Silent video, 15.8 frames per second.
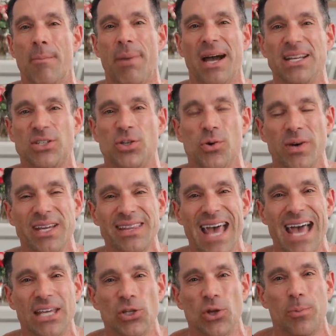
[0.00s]
By doing
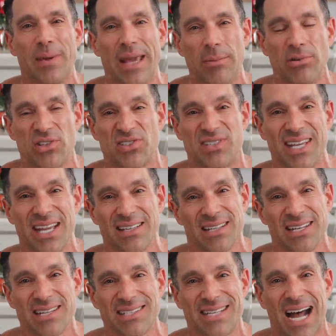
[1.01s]
that, you'll be able to stick
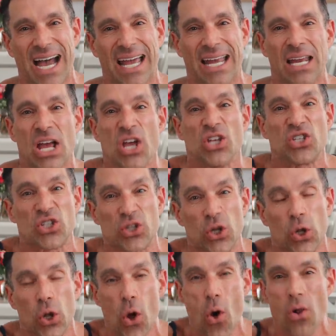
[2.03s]
to this diet,
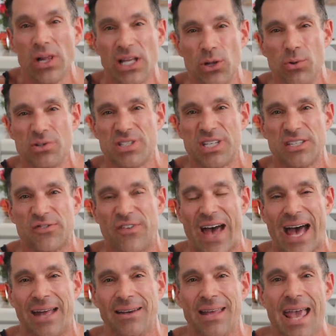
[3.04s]
slowly lose this
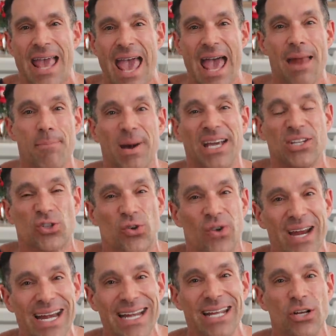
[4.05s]
fat, and by
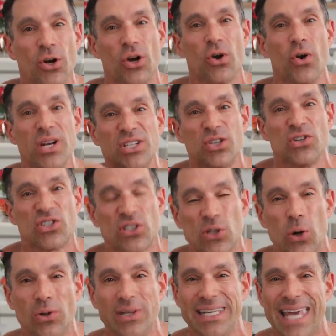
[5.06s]
training, you're going to
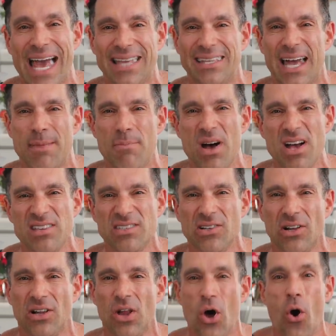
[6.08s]
slowly add that
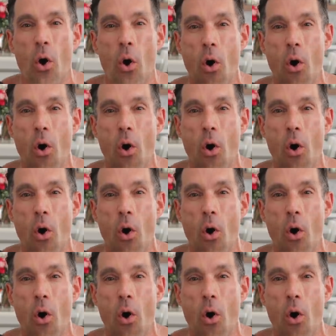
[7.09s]
muscle.